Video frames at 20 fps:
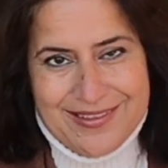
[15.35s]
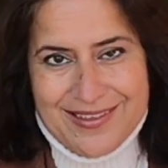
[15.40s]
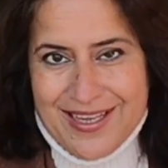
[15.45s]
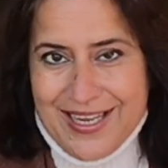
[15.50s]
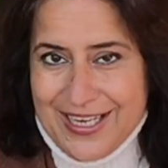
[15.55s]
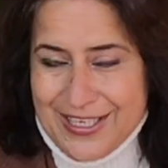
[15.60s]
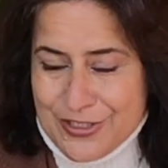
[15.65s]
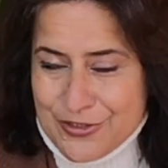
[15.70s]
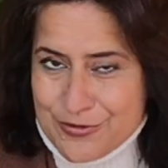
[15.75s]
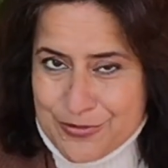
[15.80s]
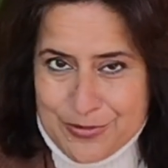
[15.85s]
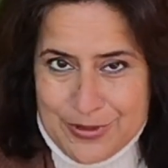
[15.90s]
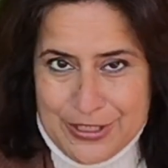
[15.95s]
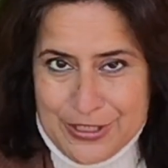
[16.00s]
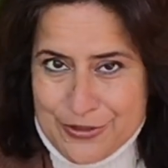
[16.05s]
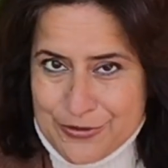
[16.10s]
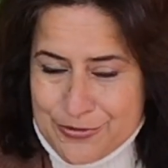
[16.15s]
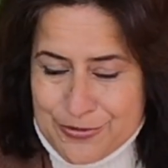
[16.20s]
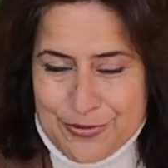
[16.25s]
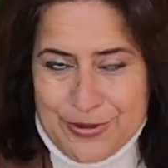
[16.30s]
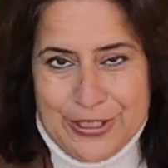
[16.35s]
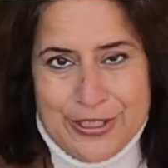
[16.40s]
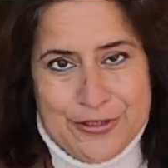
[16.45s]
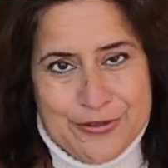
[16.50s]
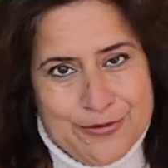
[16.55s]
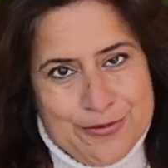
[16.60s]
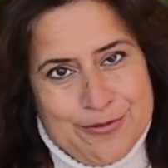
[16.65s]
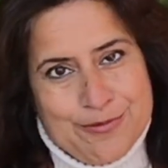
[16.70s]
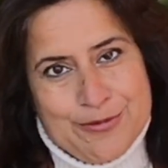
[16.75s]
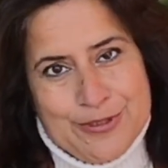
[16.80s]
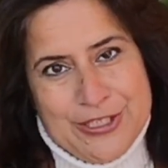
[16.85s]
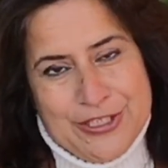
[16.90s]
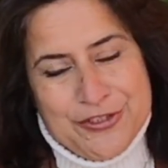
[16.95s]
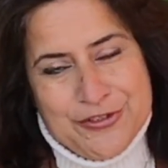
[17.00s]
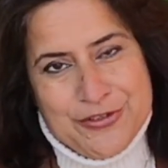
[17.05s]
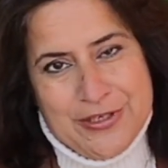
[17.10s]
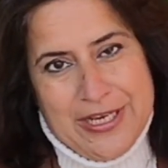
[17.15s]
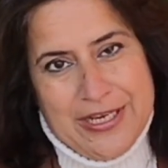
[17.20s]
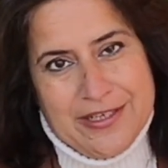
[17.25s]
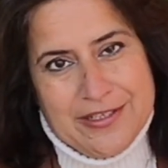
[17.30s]
I truly do
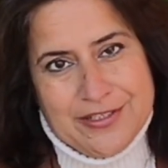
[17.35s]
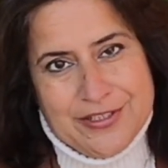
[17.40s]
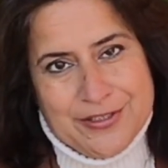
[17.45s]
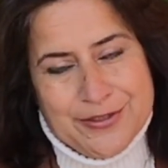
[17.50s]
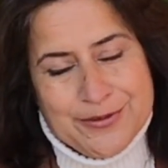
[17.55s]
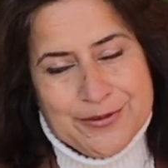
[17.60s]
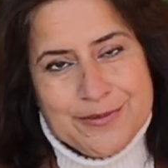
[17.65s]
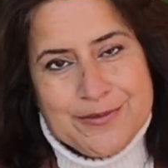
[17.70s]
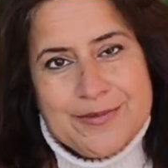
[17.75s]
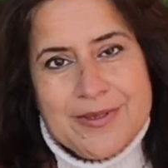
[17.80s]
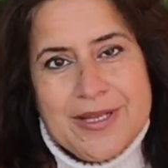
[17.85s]
appreciate you.